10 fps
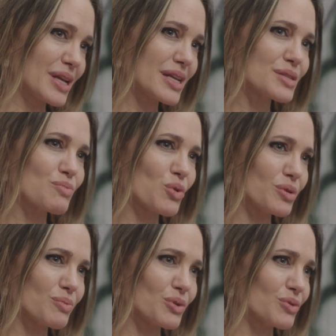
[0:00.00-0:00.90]
it is more
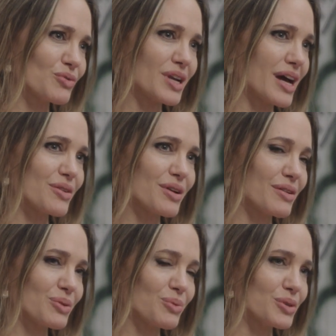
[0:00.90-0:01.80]
than beautiful, and I don't
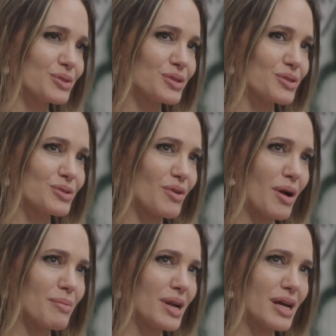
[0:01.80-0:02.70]
have the words to
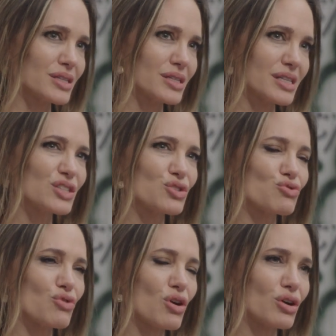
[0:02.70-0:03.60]
describe it. It's
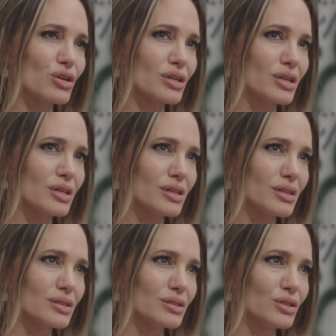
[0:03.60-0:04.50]
strong,
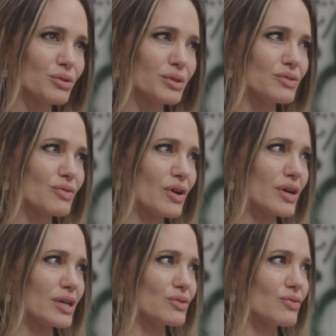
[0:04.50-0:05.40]
too. It's very.